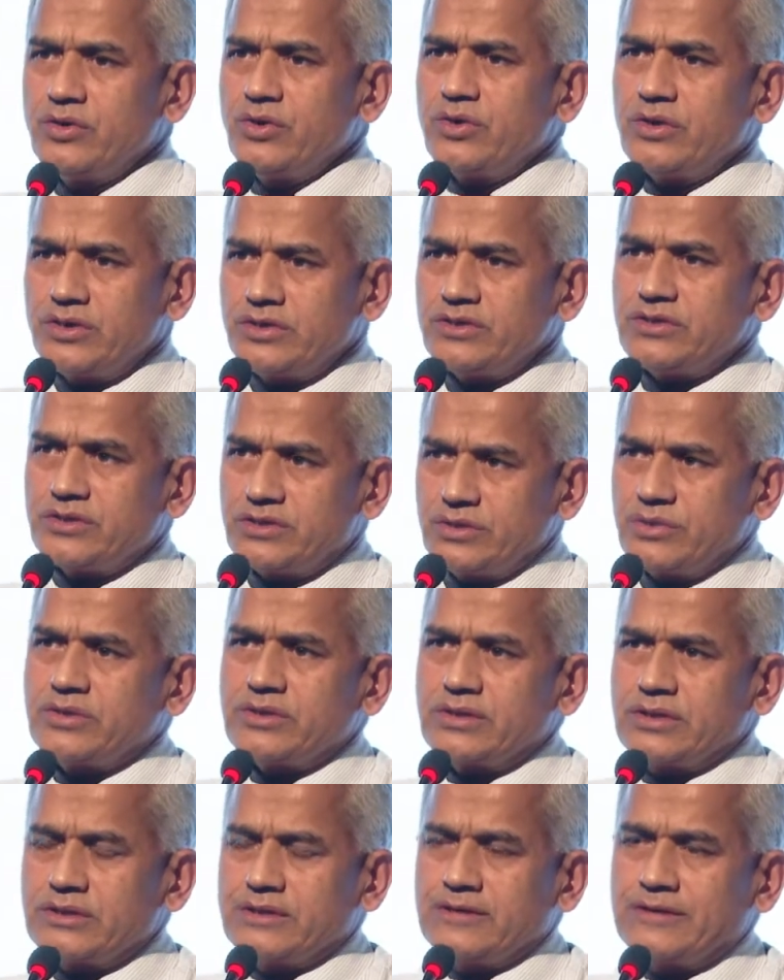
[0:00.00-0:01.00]
your
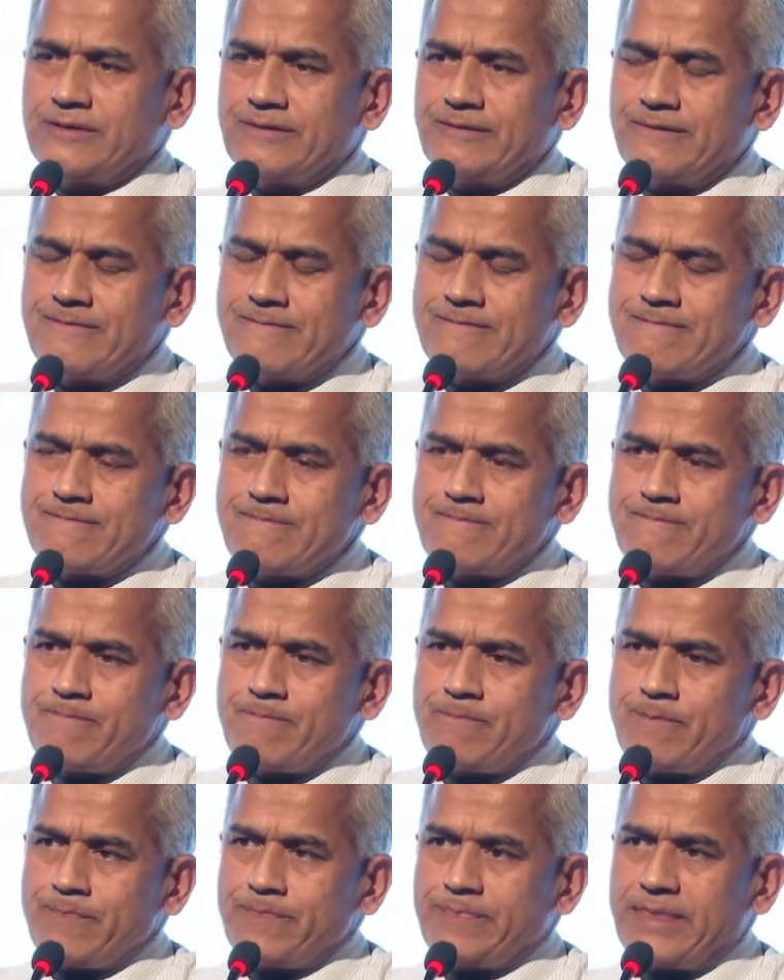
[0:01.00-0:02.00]
institution
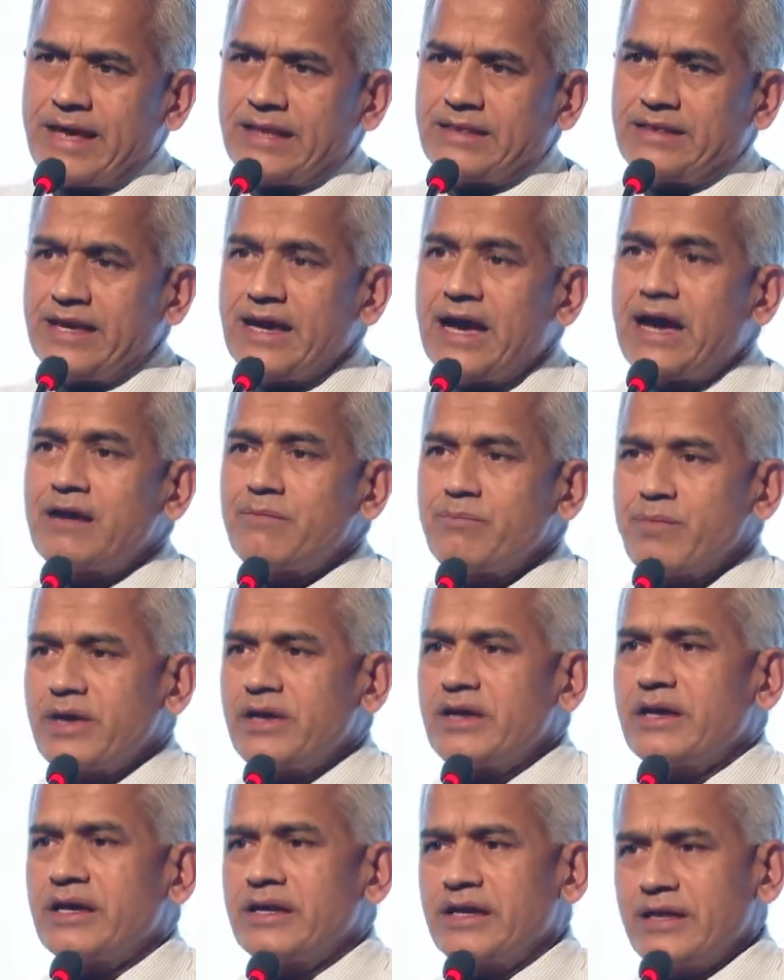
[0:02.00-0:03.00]
that they are
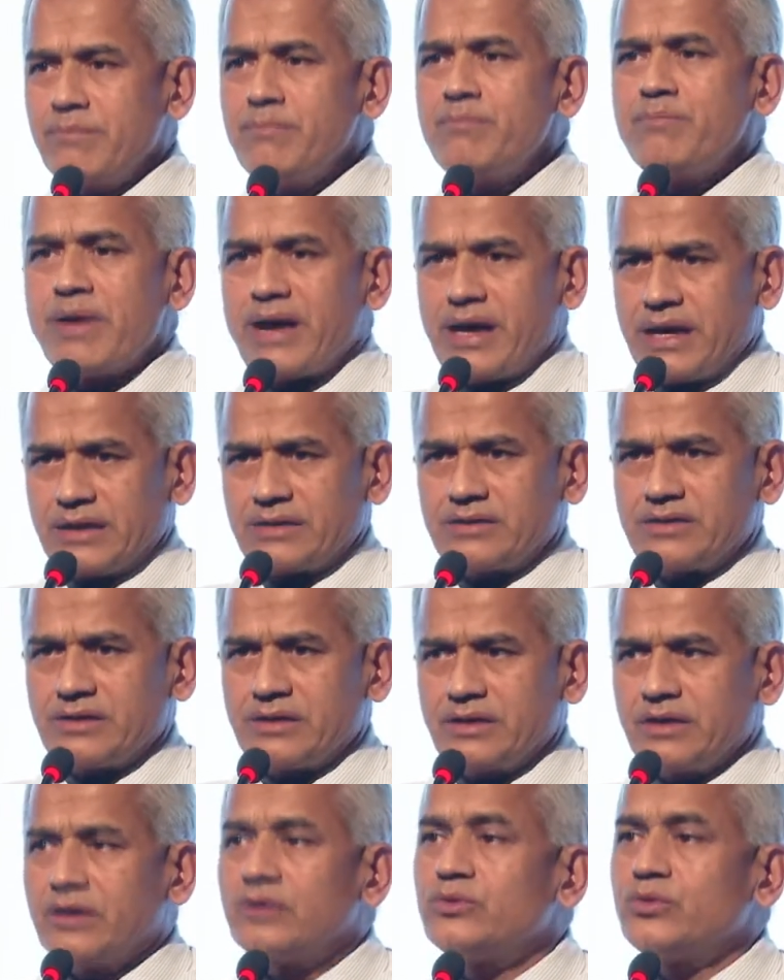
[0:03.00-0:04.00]
making an impact
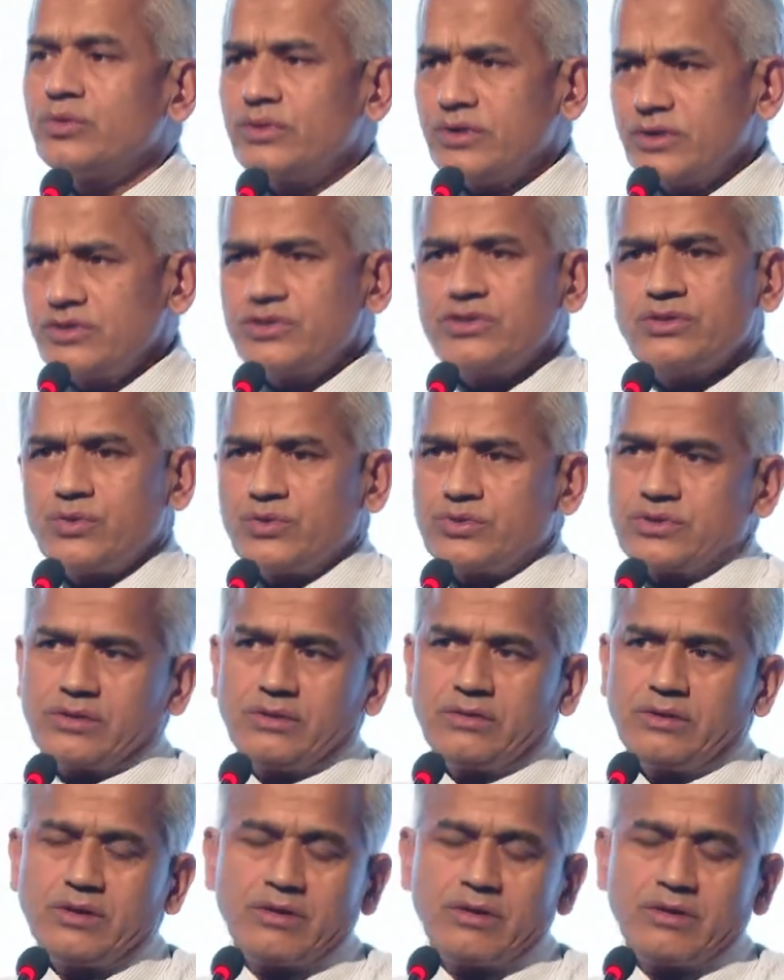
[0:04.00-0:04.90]
to the institution,